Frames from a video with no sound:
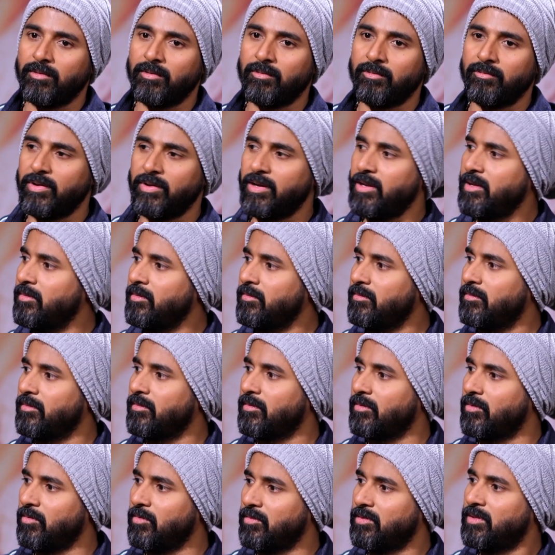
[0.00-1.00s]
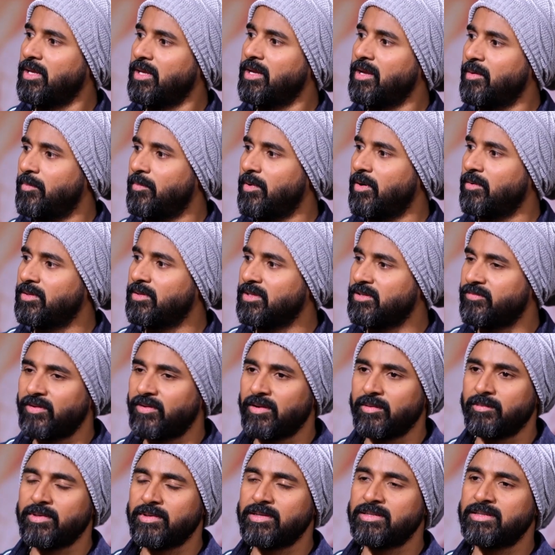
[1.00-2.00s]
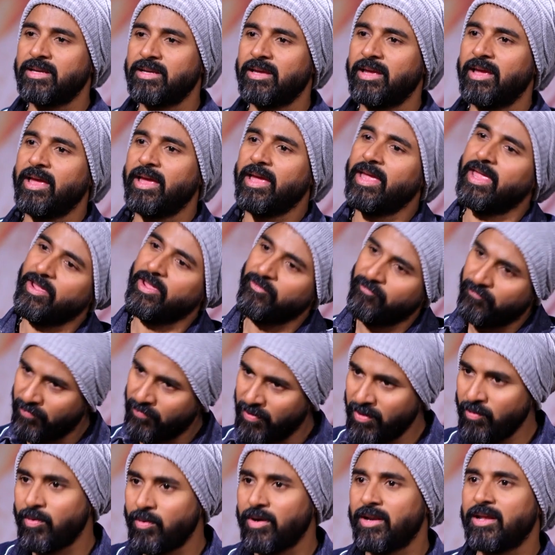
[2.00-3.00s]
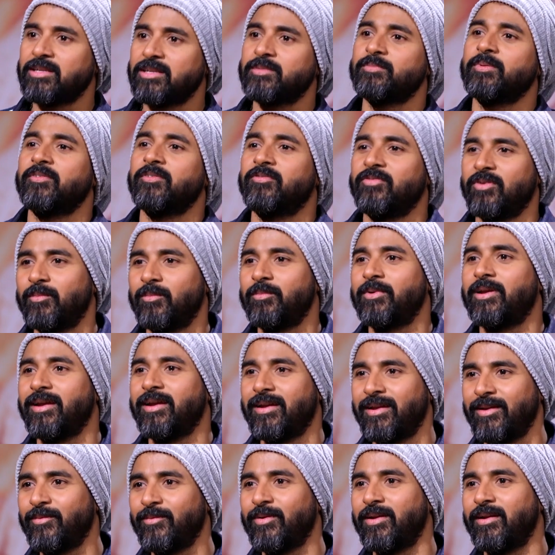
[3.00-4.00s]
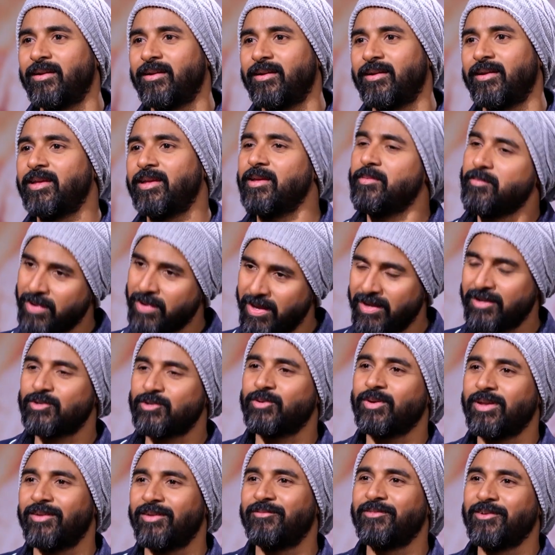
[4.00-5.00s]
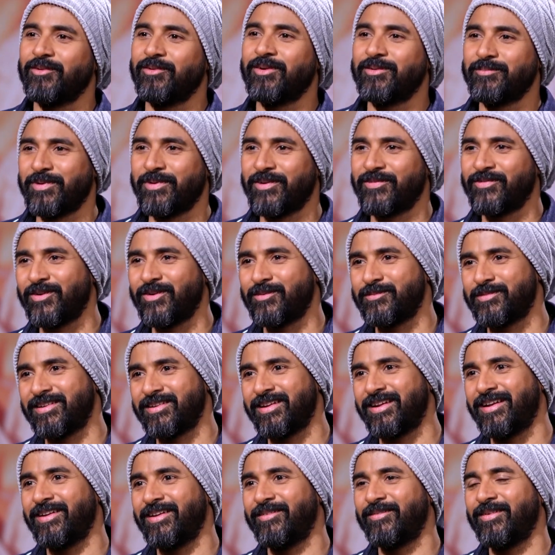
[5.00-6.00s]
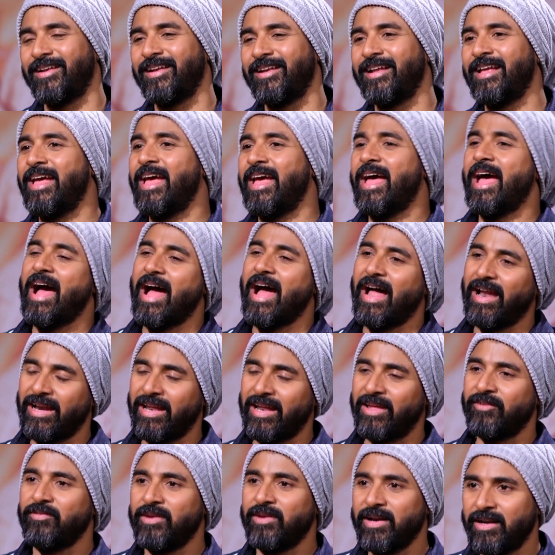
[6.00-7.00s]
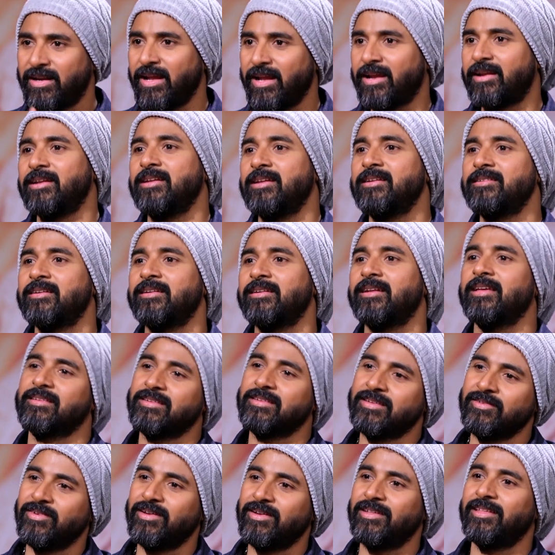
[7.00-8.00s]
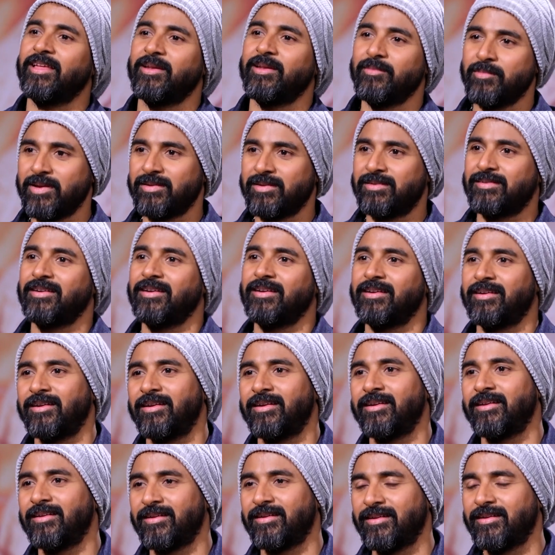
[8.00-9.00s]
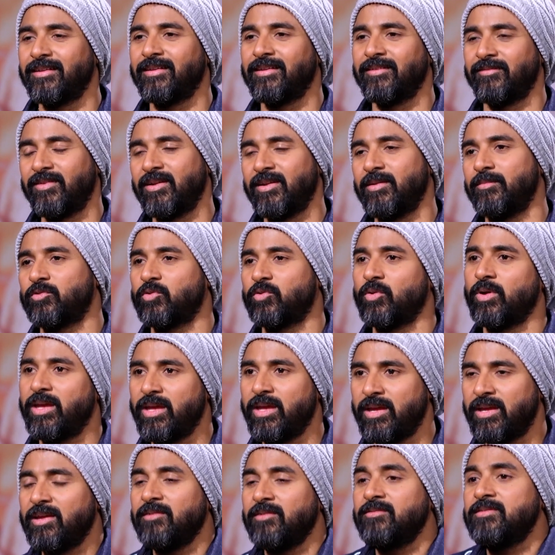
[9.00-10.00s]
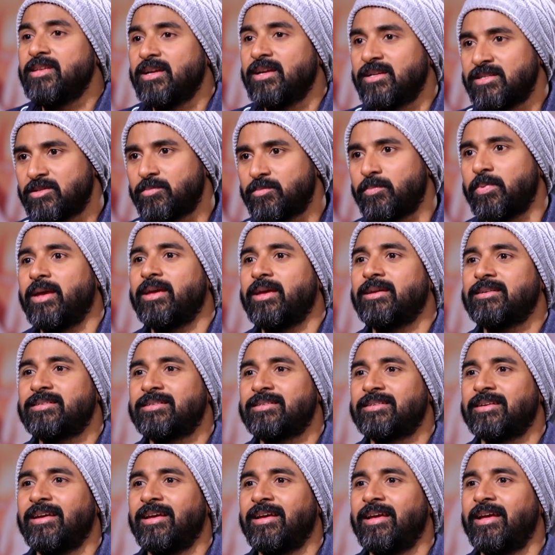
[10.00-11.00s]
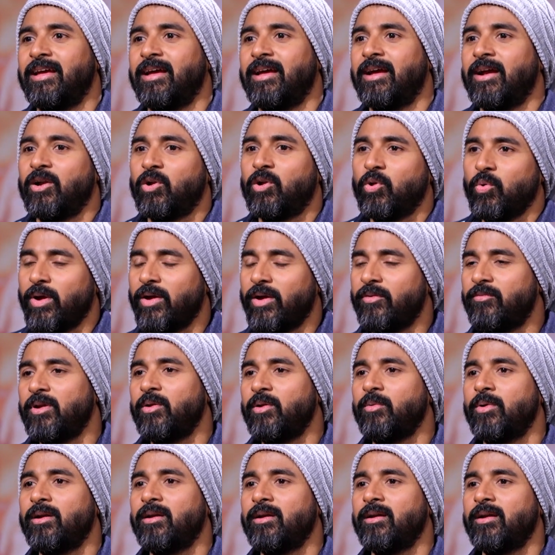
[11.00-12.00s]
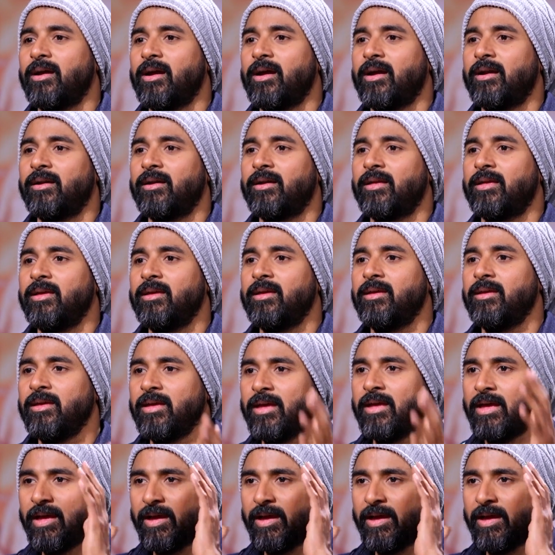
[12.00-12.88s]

very good thing about this film is, everyone has performed really well. He makes sure everyone performs really well. And every technician has given their best in the film. So he gives that space to everyone and he